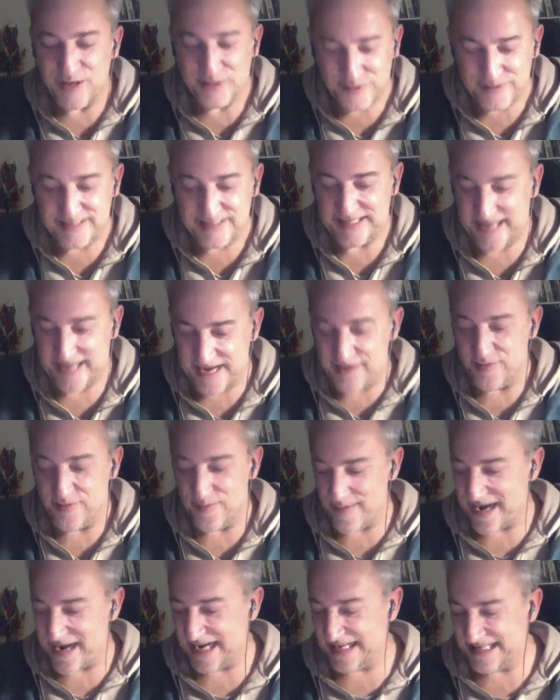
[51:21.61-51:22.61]
stay on
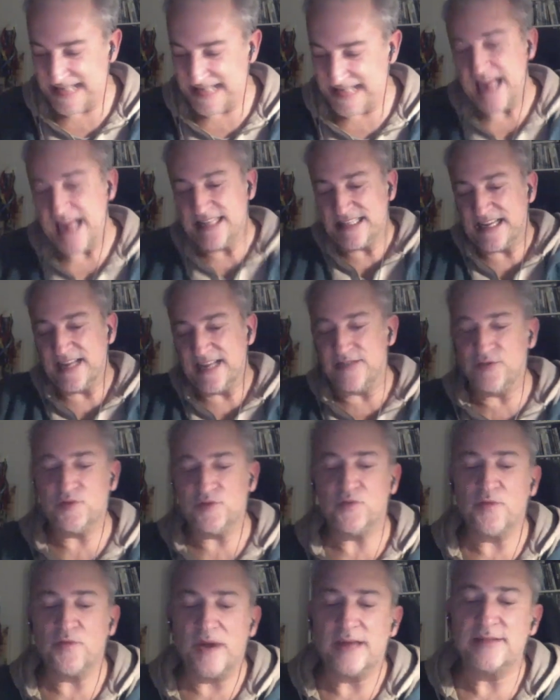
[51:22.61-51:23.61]
my desk and
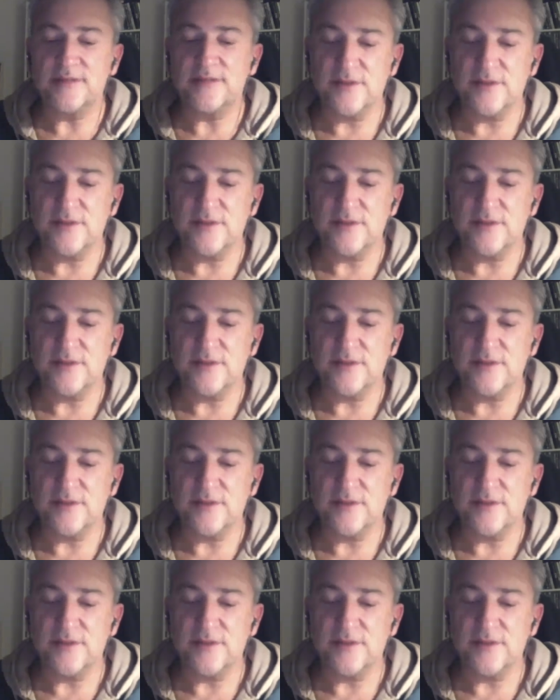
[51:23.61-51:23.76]
to write.